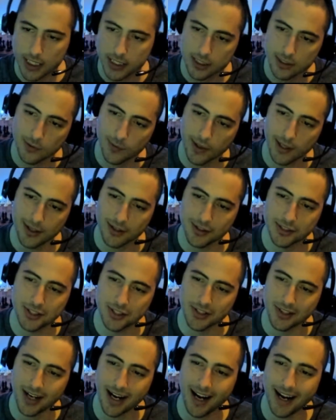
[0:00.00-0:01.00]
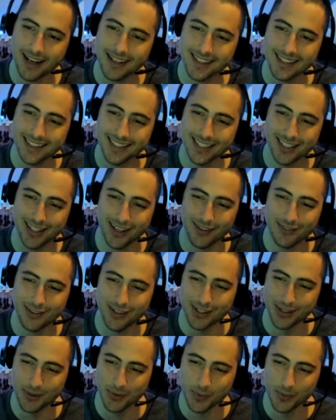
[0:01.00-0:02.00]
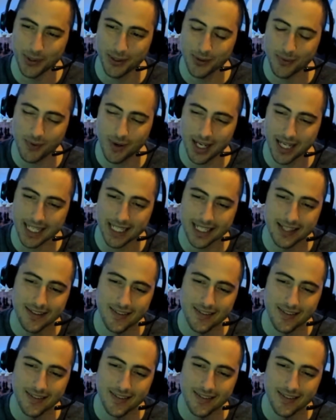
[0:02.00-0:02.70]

squares are oddly covered in a weird way.